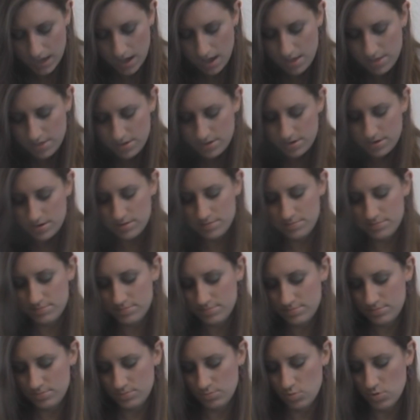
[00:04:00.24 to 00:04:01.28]
the other
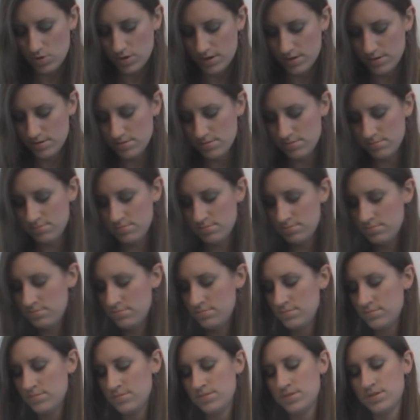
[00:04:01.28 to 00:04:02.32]
one
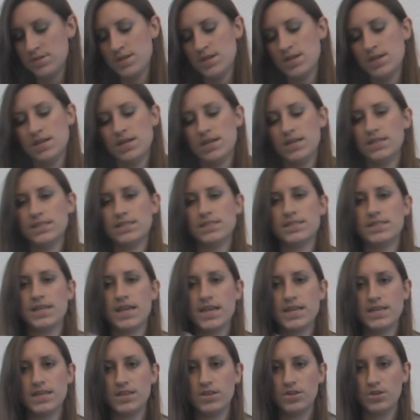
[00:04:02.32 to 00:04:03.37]
is this
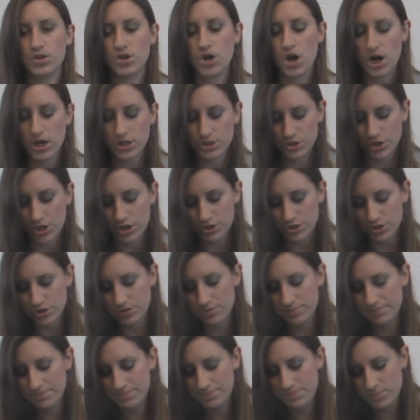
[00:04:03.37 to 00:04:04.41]
handy little car
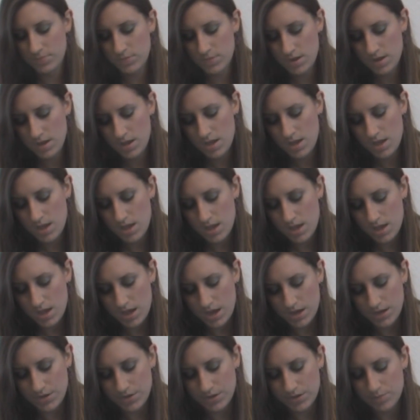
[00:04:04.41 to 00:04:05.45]
charger.
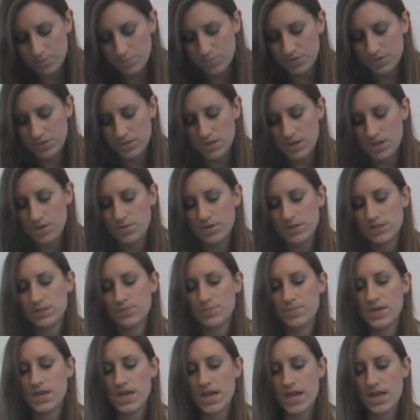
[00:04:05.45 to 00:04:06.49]
And you can put the
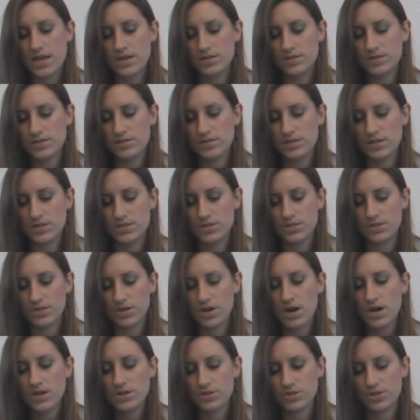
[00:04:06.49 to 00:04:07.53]
USB end into the
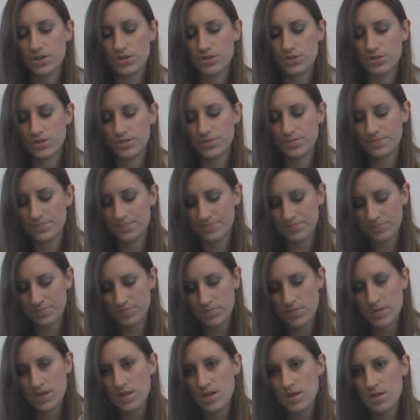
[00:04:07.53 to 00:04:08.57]
car charger,
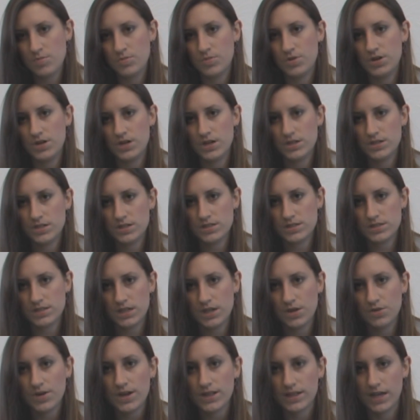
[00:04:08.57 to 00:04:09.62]
put it into the
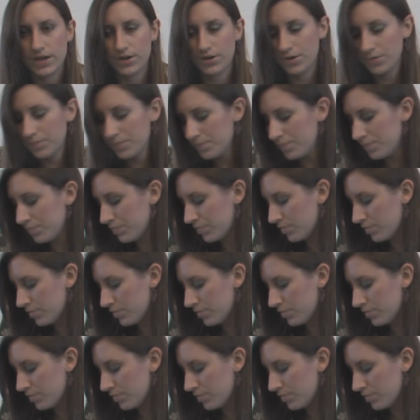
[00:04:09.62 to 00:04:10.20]
cigarette lighter,